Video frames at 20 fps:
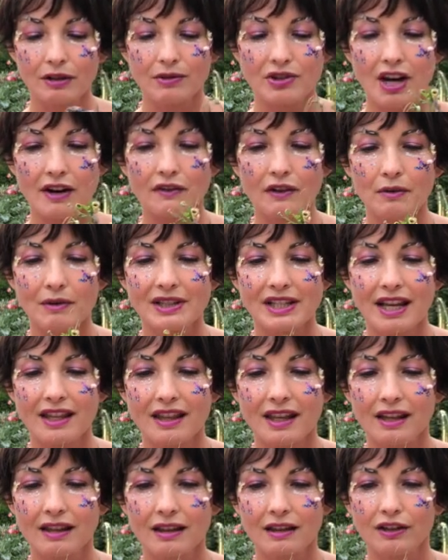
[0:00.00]
whichever ones I
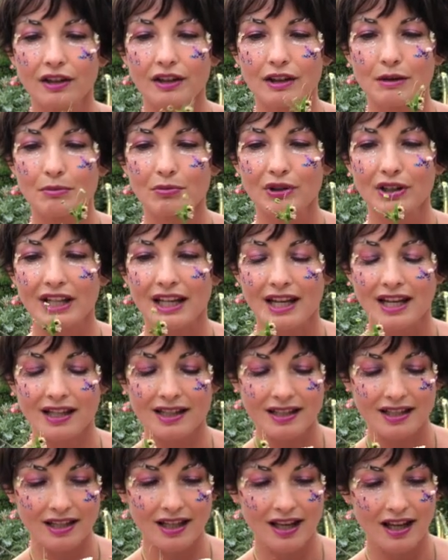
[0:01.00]
think look the
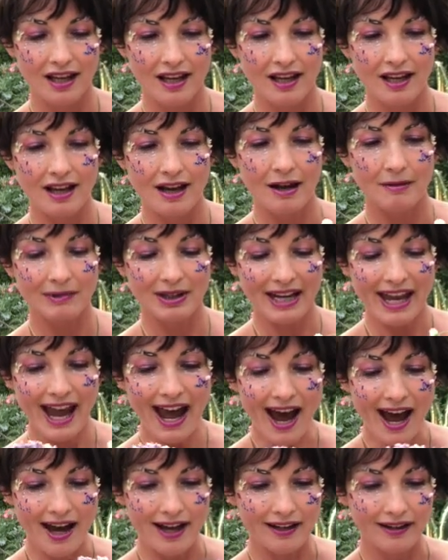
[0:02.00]
prettiest, I'm going to
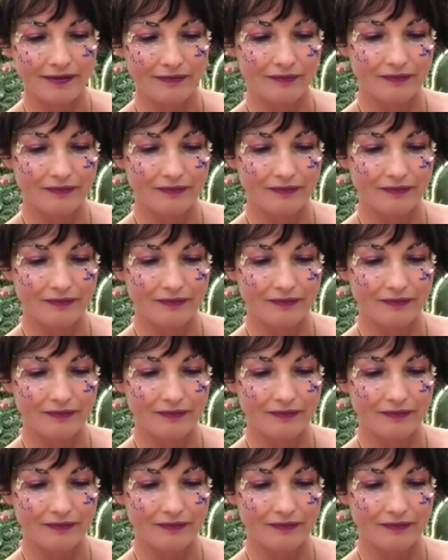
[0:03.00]
add.